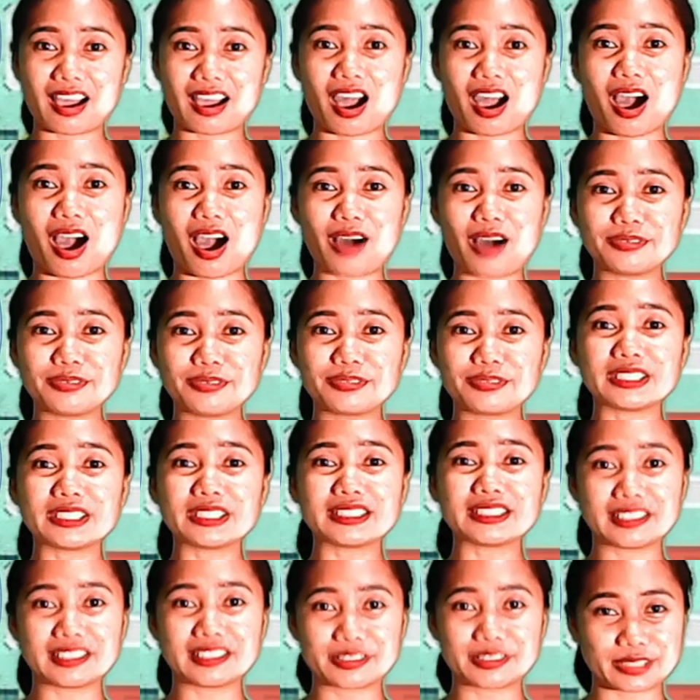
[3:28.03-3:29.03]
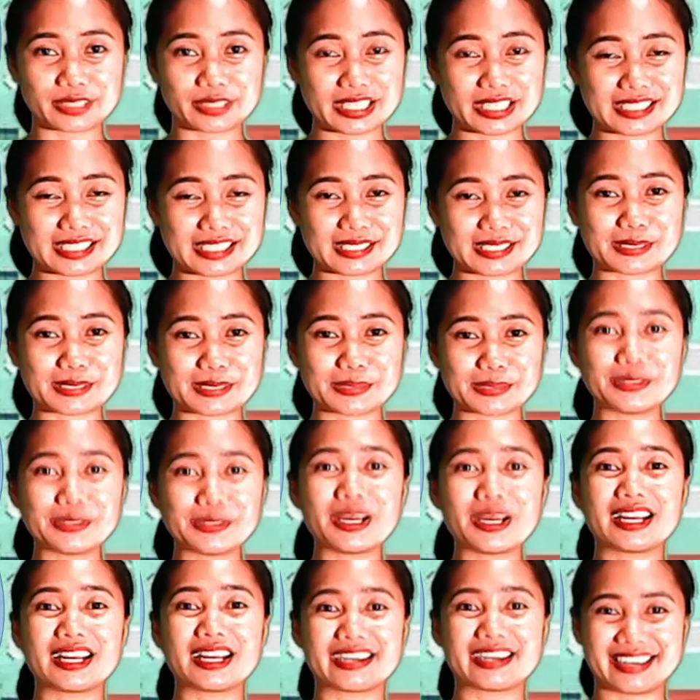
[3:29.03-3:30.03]
of degrees to
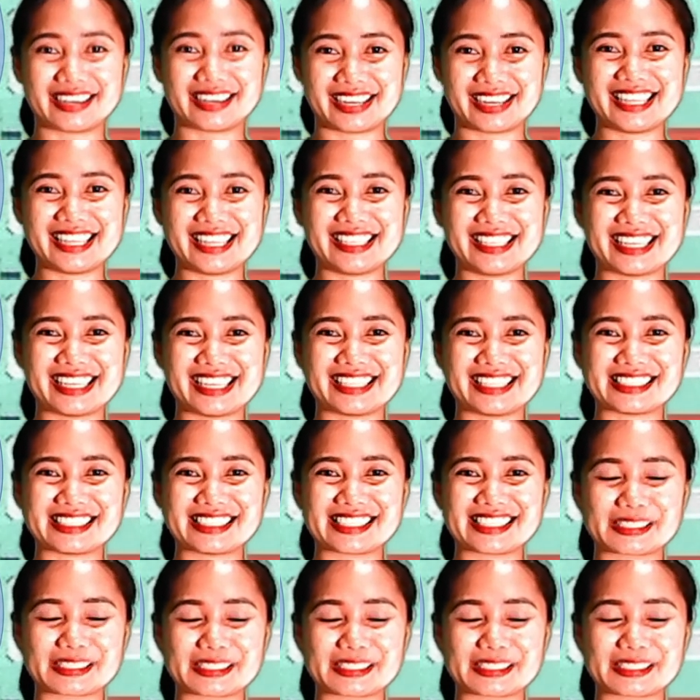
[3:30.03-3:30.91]
radians.